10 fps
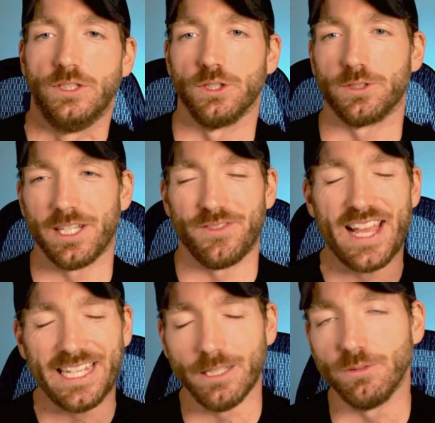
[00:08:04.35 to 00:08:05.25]
So say,
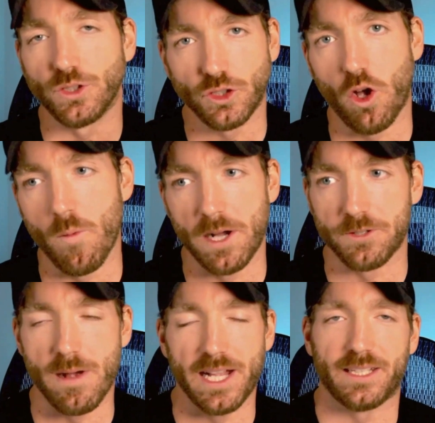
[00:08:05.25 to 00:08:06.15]
thank you so
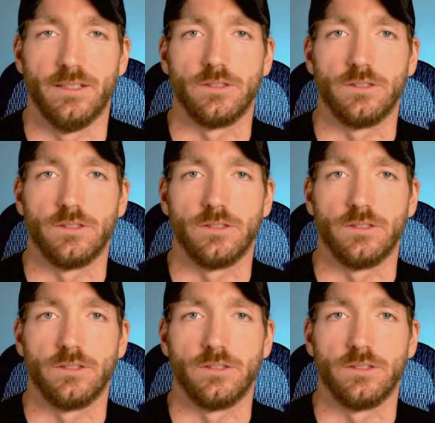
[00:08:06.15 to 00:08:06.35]
much, Mike.